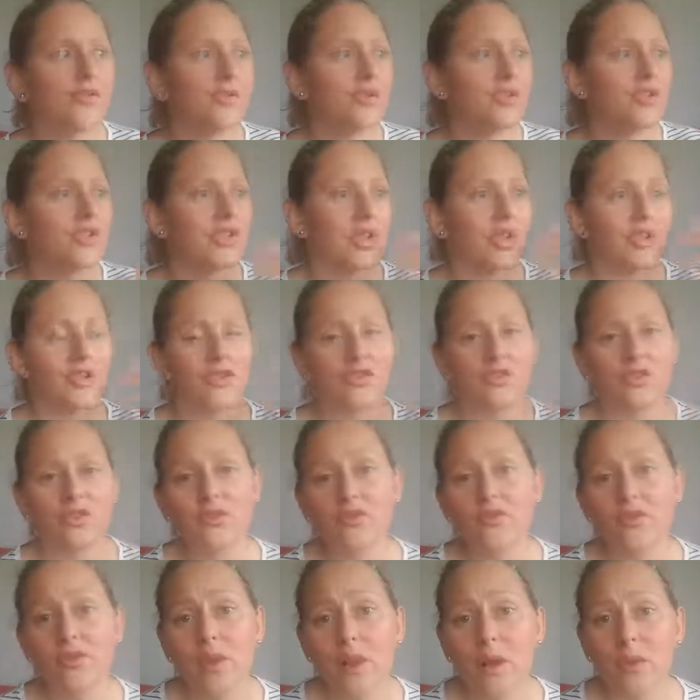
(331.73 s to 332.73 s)
which I
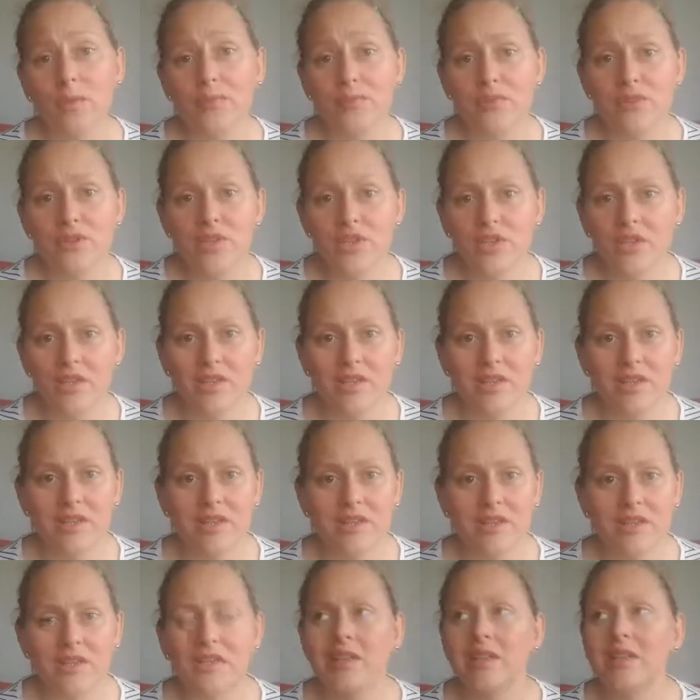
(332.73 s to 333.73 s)
don't feel
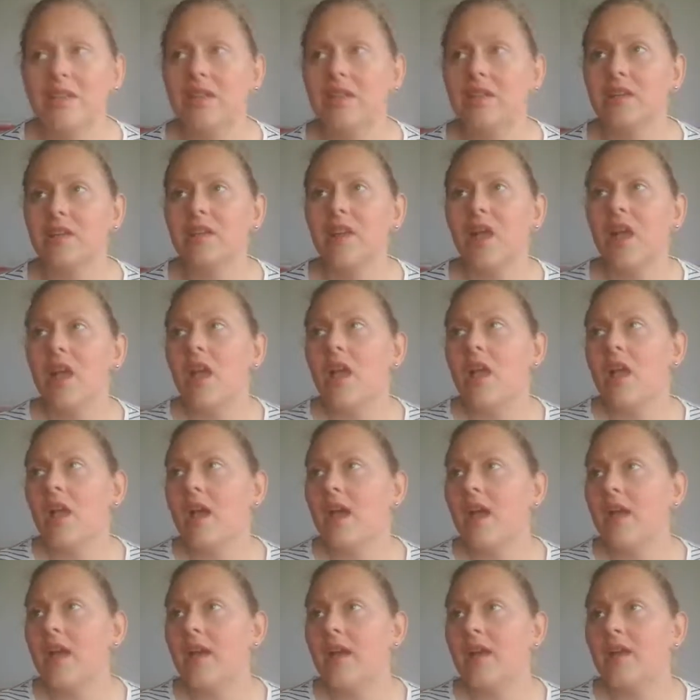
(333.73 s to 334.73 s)
appreciated in,
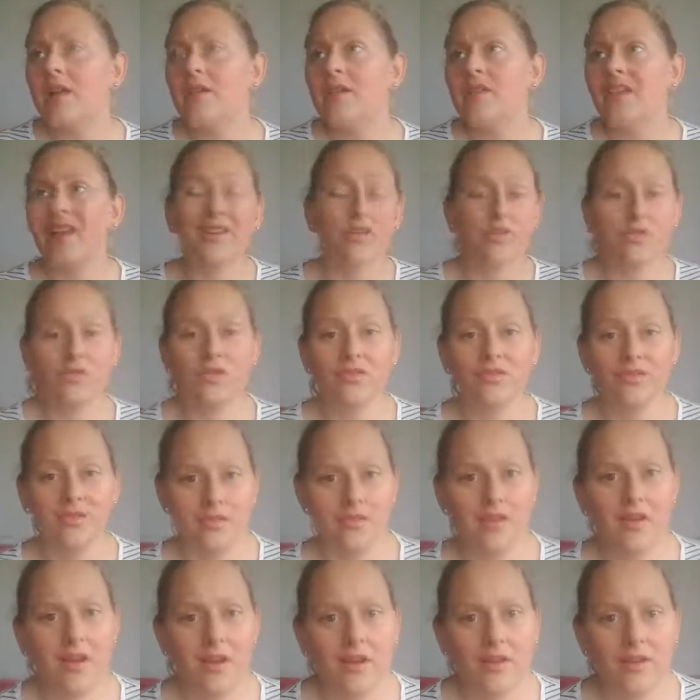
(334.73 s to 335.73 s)
and I don't
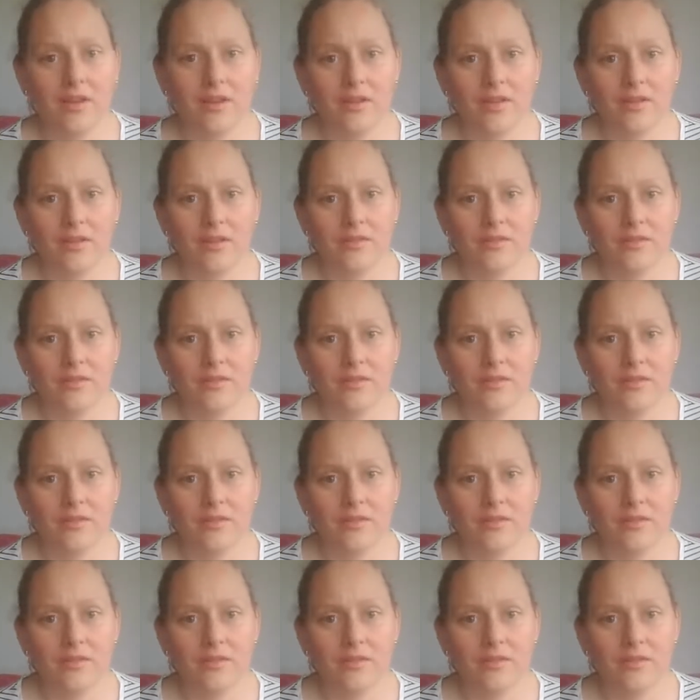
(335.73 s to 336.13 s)
even like.